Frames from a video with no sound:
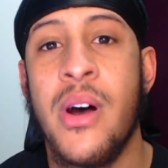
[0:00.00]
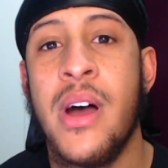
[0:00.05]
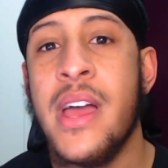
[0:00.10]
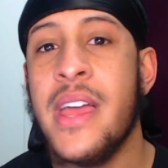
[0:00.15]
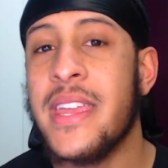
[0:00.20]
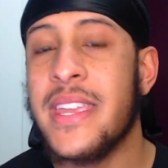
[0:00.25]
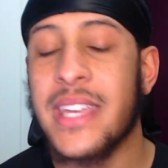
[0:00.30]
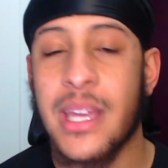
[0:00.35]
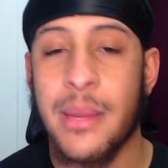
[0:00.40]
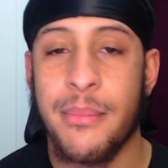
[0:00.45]

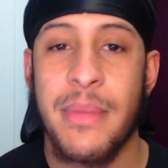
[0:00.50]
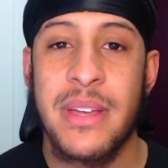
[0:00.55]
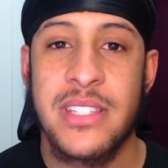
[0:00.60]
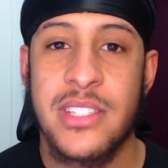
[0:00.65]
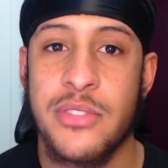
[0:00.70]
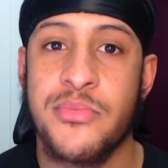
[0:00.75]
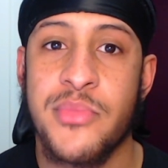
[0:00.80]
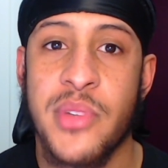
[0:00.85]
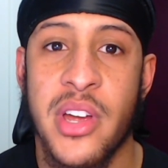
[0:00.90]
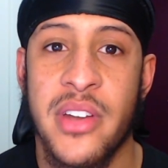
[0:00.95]
You can message
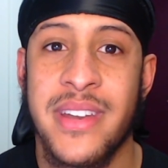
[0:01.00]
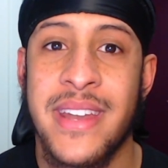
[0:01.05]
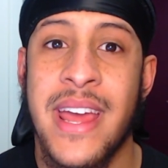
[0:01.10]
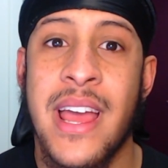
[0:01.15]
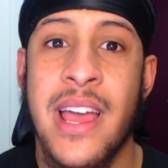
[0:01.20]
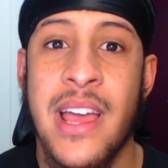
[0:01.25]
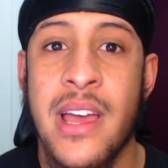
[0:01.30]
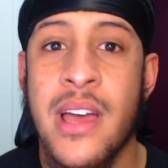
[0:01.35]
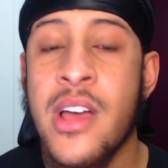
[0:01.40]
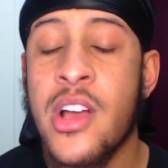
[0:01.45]
me on
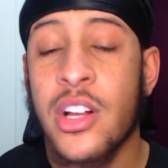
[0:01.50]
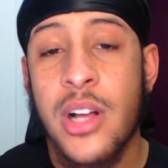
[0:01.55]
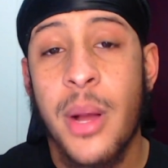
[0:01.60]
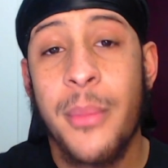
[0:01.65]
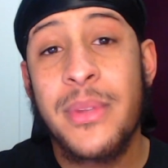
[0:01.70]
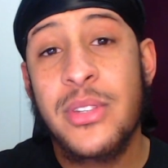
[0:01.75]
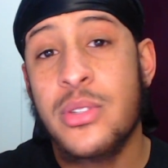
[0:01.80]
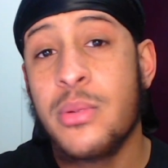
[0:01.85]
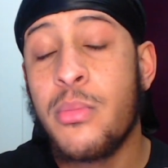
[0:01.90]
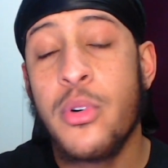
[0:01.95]
there, comment
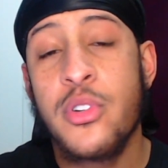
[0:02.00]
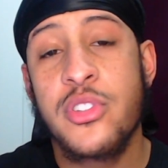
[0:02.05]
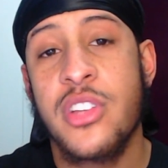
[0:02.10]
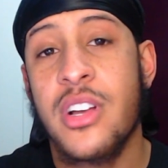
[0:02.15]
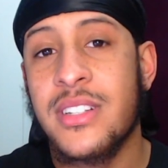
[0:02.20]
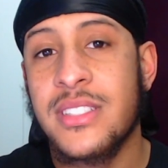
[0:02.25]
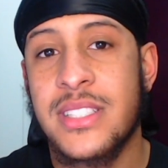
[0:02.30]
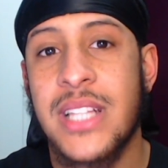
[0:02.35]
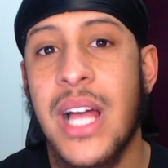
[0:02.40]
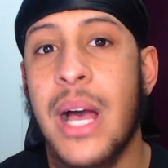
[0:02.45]
some more
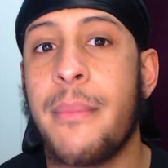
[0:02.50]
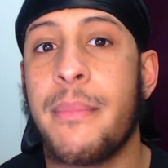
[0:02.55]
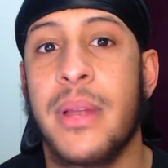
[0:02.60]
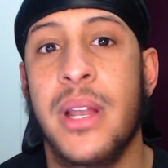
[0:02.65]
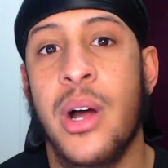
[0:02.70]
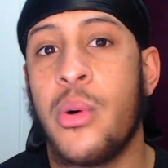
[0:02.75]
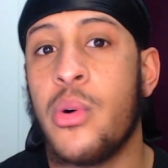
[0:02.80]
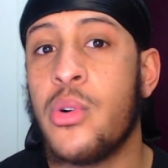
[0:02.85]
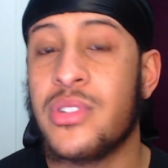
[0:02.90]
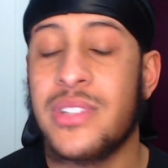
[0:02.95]
songs down below,
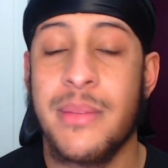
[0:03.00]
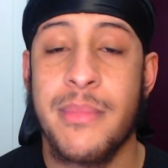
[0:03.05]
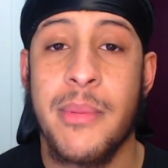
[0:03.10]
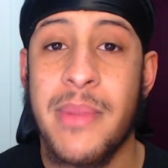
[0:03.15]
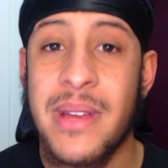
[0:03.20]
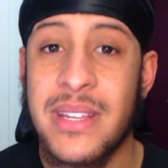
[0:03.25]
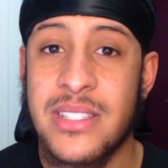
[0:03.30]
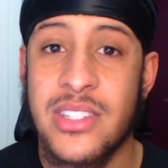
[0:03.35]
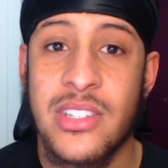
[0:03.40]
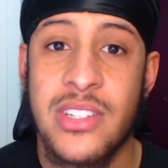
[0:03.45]
or send me
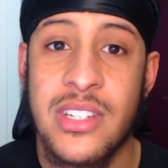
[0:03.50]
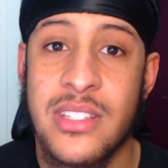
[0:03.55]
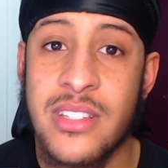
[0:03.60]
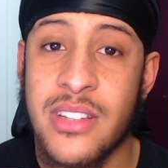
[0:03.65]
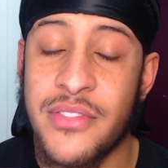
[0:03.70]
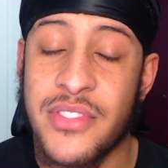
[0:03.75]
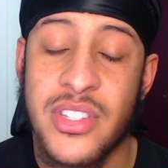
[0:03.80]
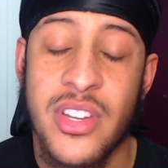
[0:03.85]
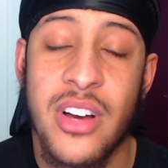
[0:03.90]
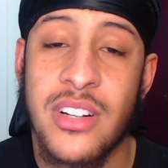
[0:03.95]
messages of
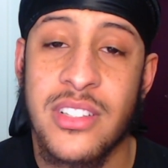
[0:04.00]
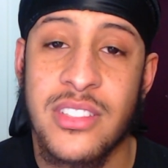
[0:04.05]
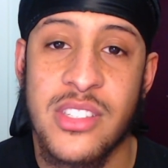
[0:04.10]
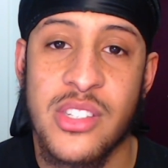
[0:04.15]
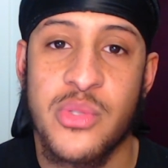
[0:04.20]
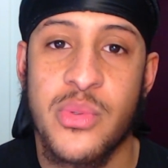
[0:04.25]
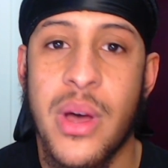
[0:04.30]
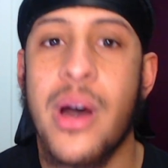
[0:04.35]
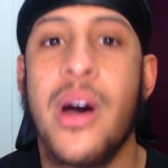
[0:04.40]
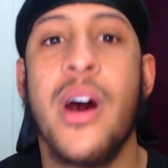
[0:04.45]
songs as
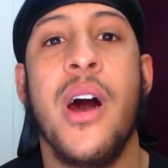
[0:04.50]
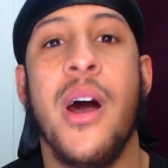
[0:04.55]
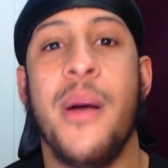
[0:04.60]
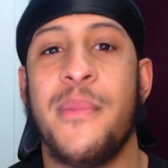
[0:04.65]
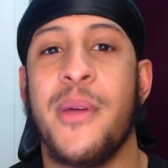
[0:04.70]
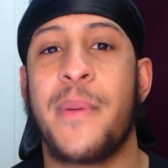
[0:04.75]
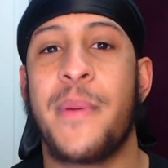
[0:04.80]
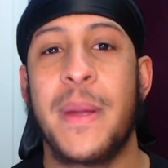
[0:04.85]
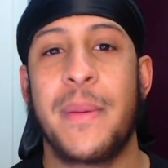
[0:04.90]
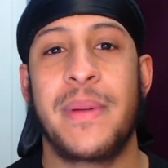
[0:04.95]
well. For your
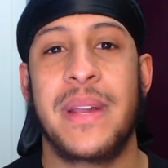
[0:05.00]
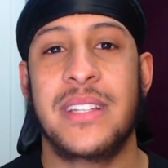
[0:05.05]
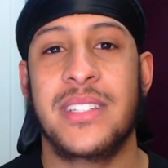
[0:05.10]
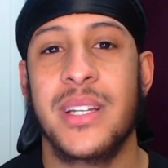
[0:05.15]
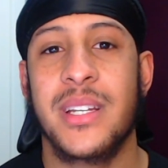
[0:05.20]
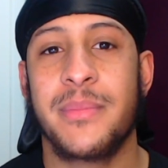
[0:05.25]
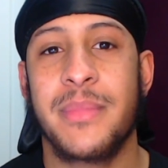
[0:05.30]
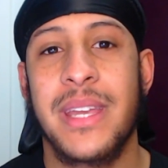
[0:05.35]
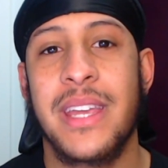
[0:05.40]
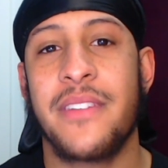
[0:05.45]
people, that's going
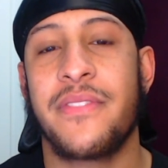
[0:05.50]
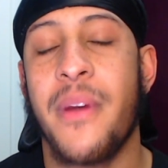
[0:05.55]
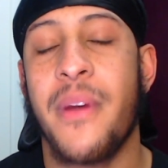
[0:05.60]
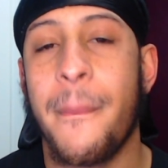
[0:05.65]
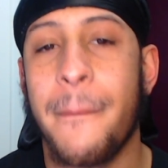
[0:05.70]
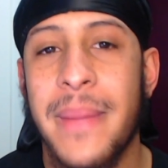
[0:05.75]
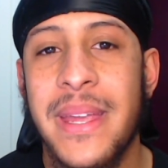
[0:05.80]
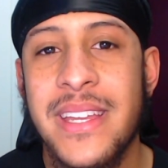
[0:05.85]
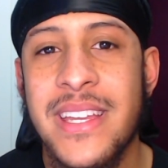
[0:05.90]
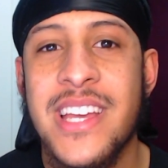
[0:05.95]
to be it from
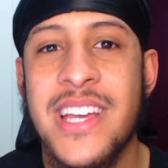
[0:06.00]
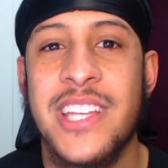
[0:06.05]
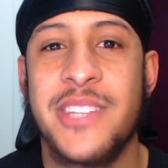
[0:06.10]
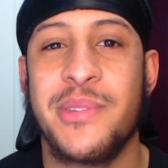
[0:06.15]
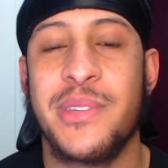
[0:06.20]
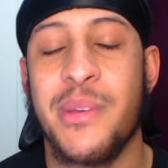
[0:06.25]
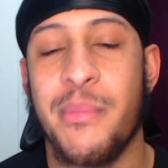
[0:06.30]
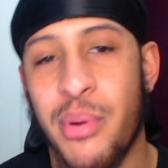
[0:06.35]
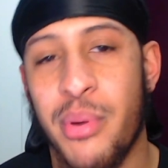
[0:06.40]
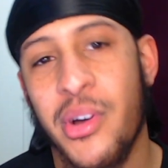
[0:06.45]
me. It's been your
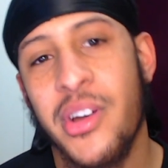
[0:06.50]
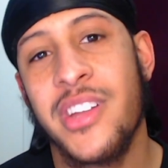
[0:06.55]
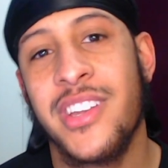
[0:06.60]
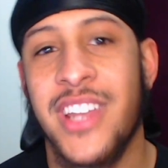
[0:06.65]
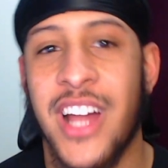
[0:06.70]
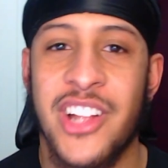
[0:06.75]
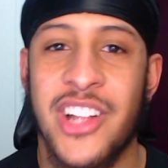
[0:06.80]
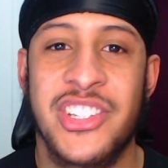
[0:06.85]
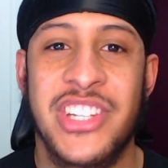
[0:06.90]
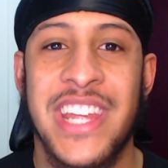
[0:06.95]
boy,
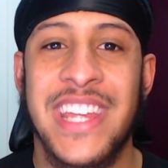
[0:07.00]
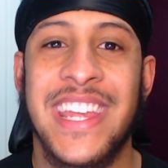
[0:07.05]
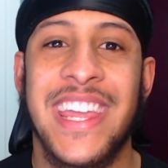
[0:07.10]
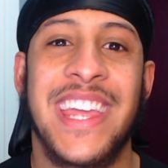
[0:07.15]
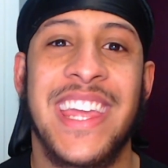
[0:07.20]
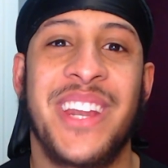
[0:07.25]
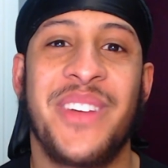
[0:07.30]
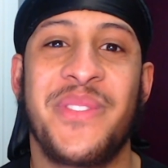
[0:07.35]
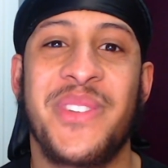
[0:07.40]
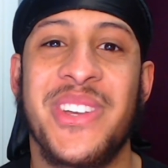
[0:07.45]
Nyal
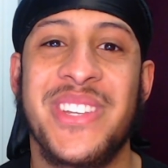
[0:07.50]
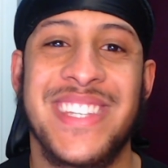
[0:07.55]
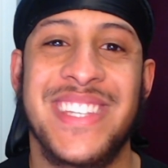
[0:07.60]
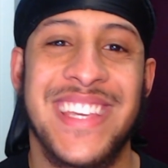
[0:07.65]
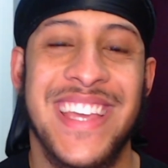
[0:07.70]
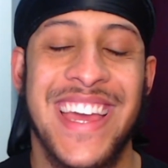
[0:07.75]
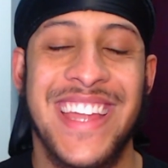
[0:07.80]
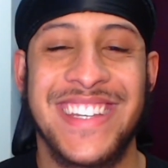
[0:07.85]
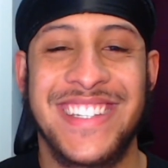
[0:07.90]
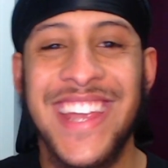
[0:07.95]
JAWC,
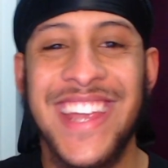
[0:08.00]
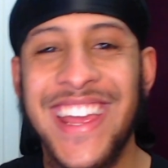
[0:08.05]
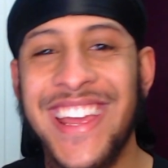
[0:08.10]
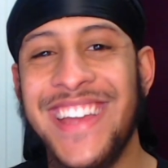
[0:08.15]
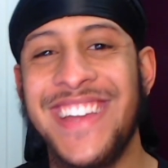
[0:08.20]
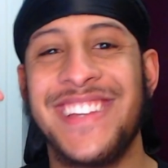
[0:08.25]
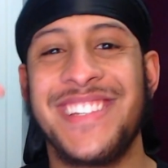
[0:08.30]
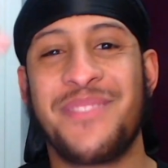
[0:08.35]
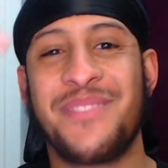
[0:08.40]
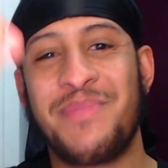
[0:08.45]
and
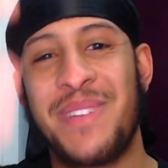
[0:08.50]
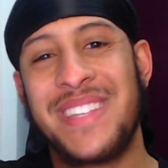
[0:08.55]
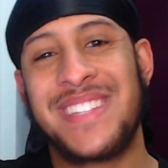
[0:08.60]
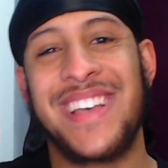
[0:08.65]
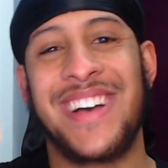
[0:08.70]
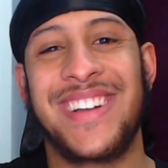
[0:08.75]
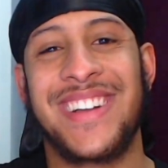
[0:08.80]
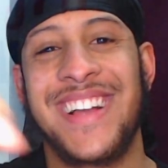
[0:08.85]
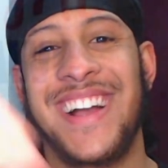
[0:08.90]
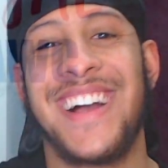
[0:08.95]
cheers! Peace out, guys.